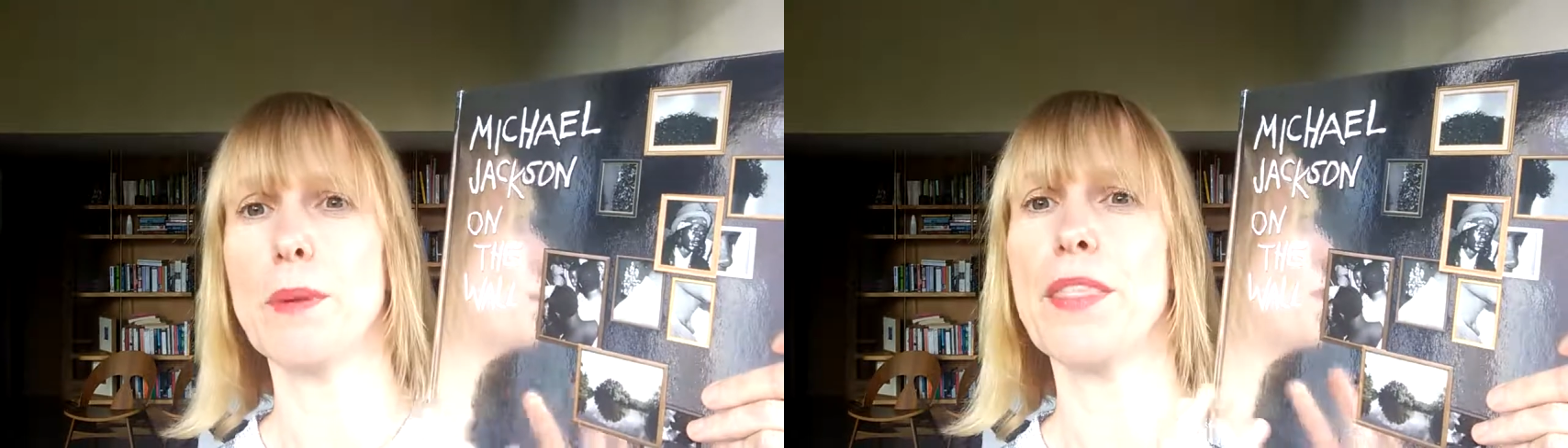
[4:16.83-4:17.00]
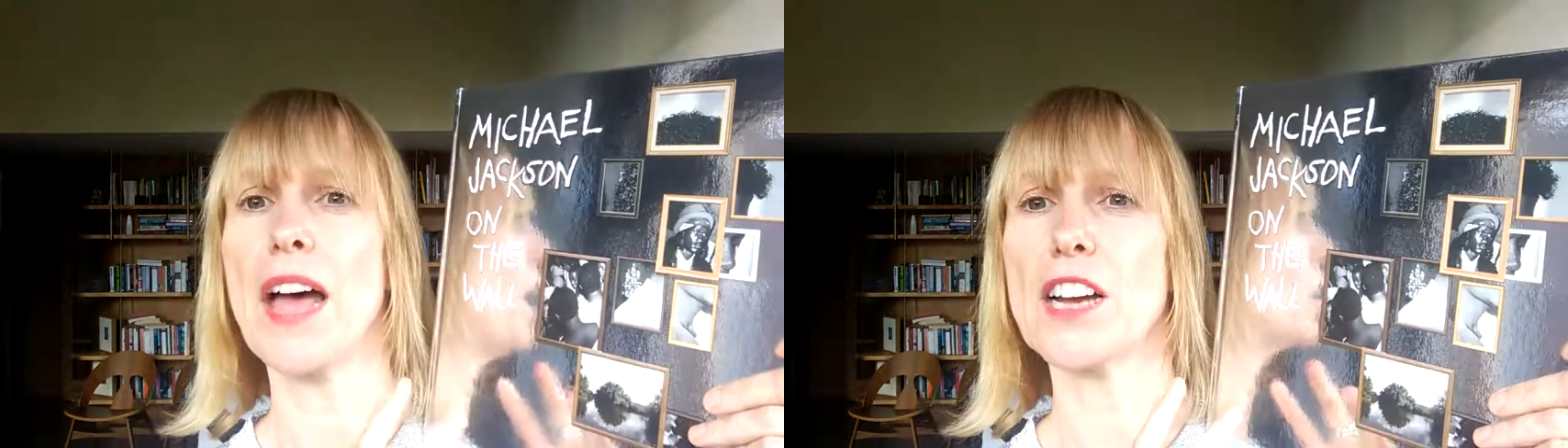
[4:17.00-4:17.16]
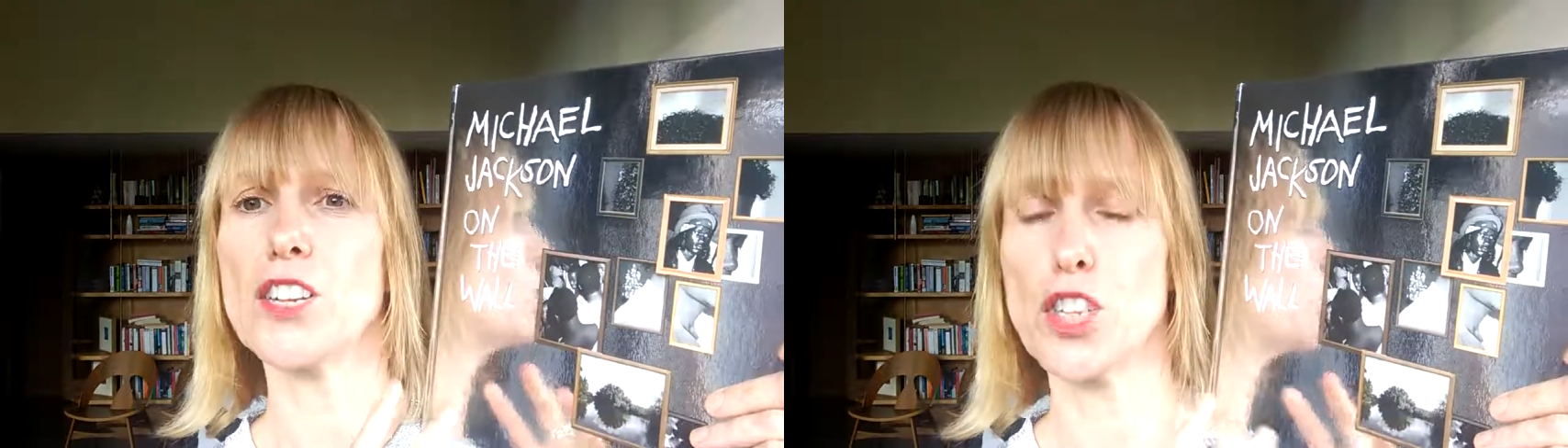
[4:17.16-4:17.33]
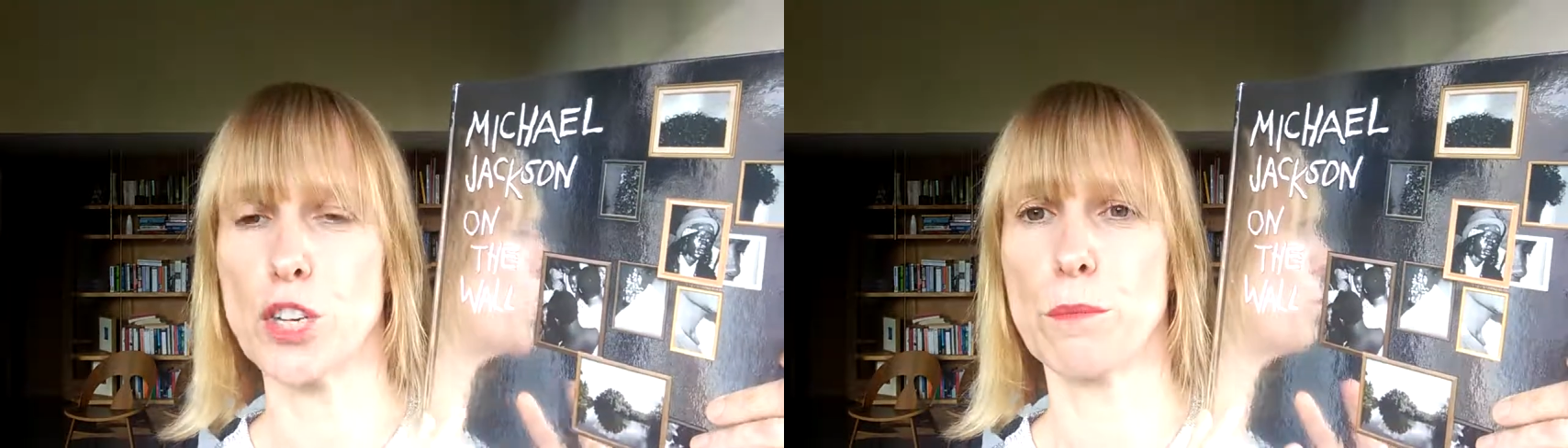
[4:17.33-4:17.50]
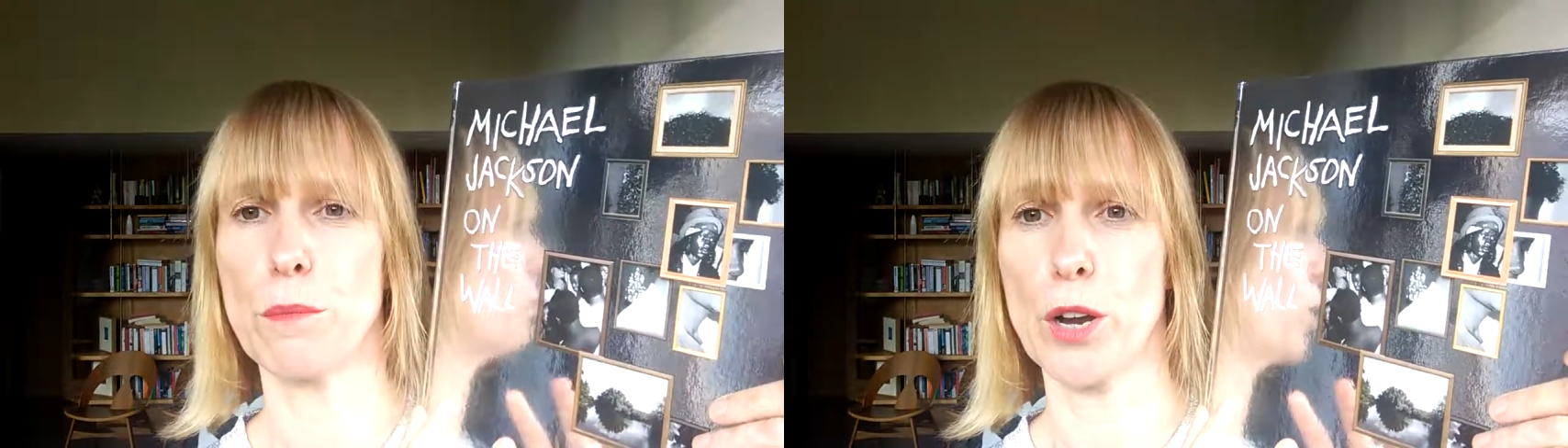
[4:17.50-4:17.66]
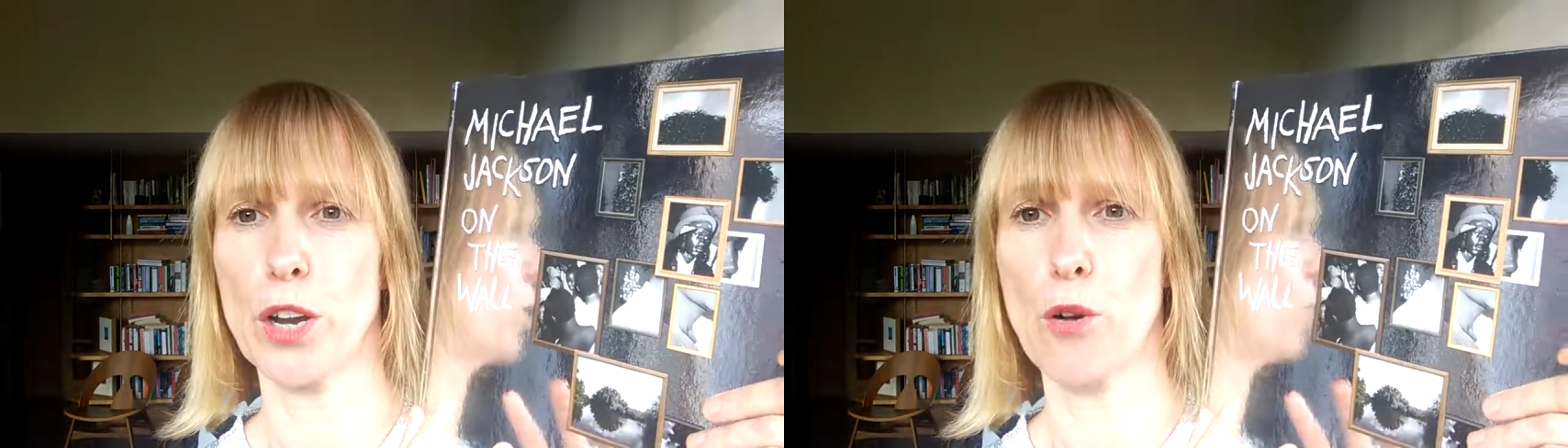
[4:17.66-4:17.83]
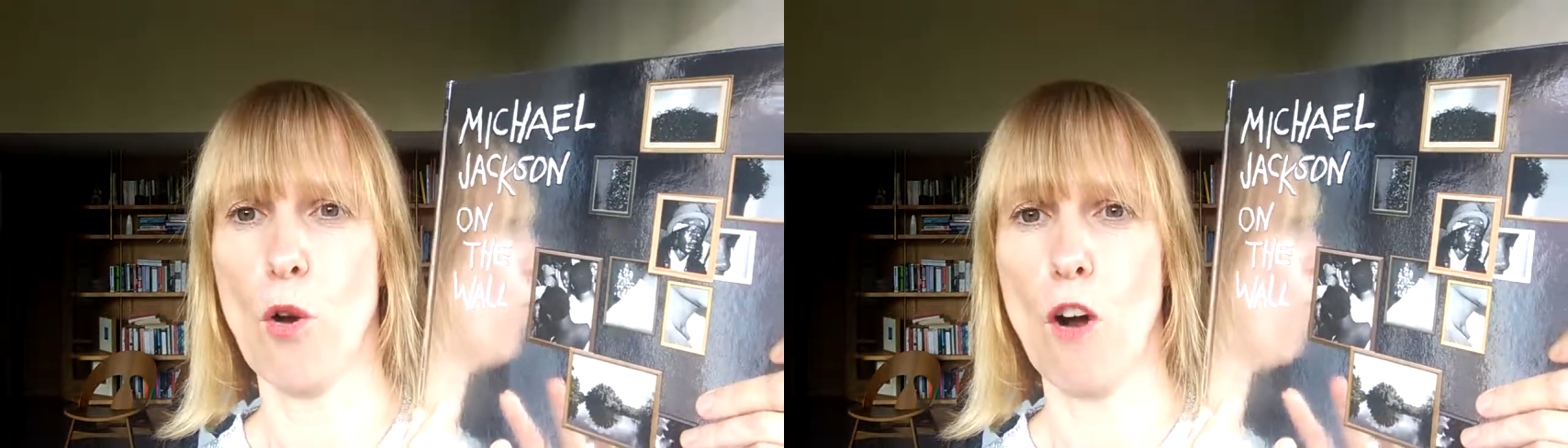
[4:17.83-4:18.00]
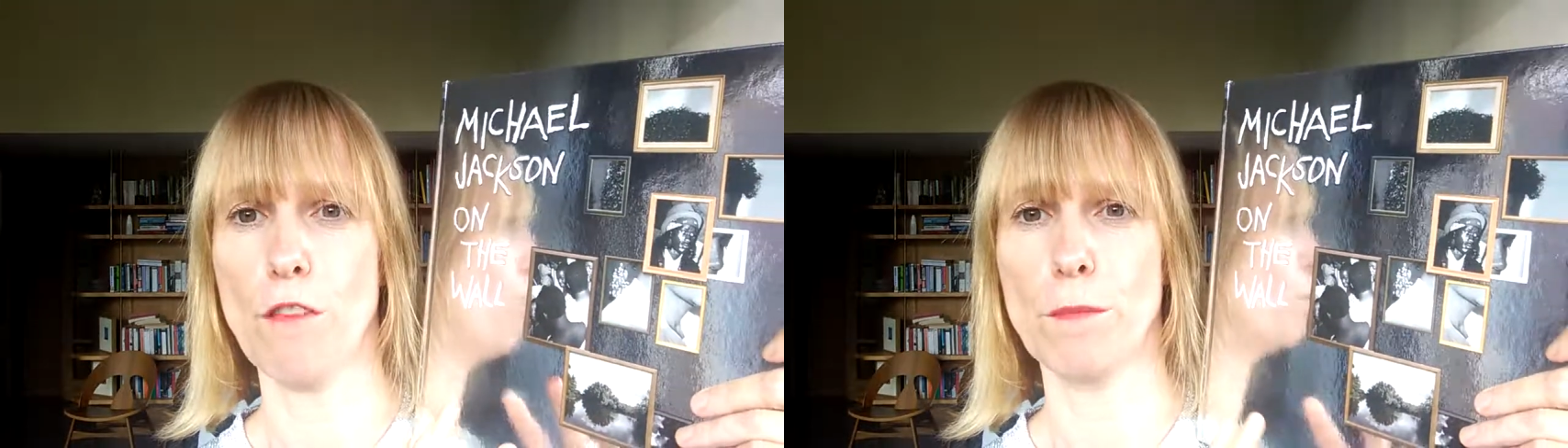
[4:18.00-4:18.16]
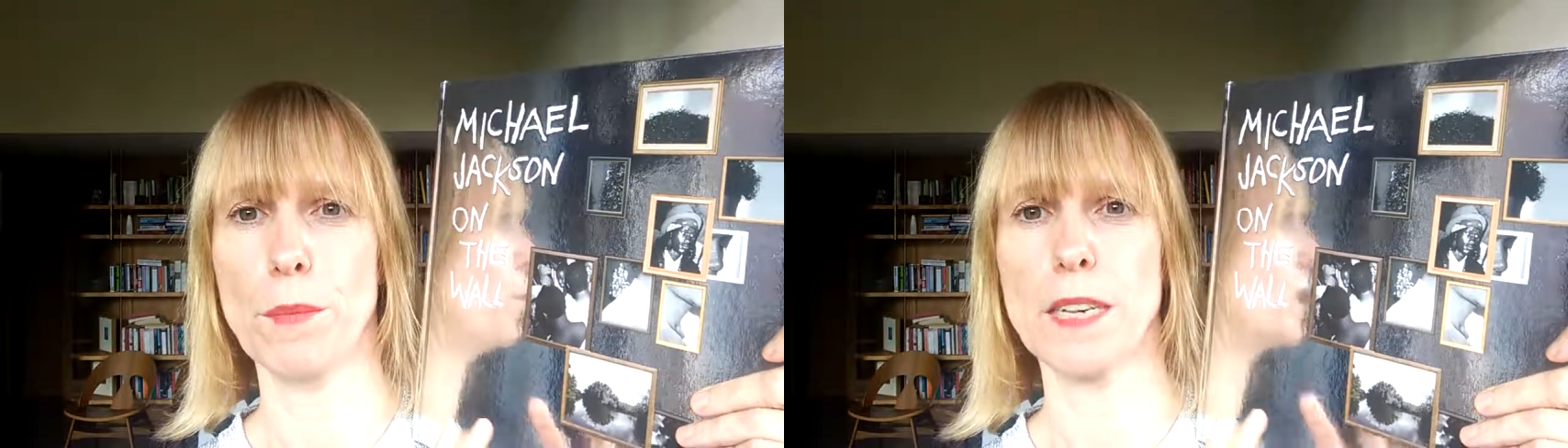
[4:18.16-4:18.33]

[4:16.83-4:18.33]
but that shouldn't put you off